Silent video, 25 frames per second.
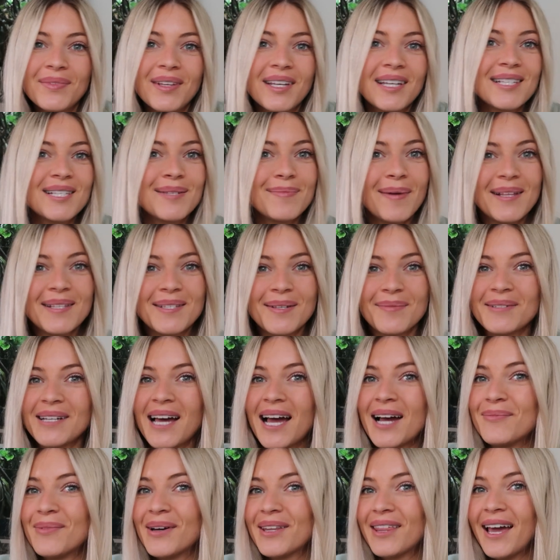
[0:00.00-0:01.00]
can spend some
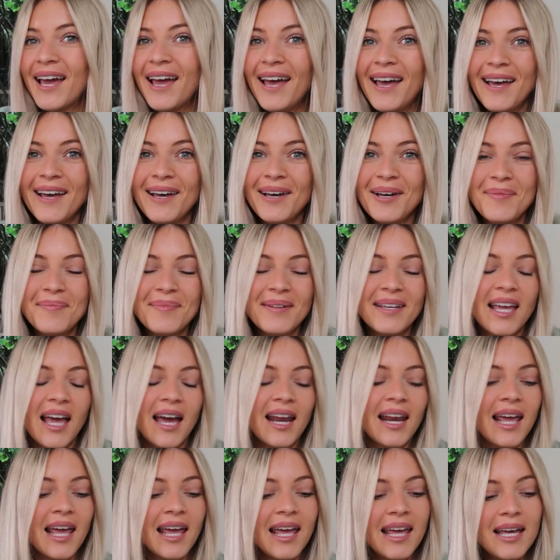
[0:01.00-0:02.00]
time with him,
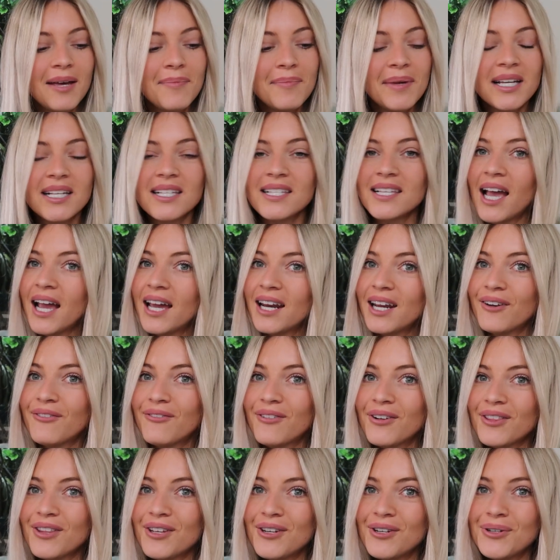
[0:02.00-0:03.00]
get him excited
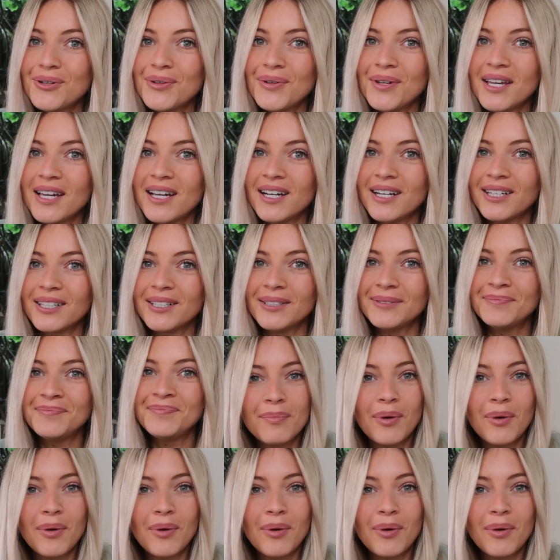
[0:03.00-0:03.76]
for the new year.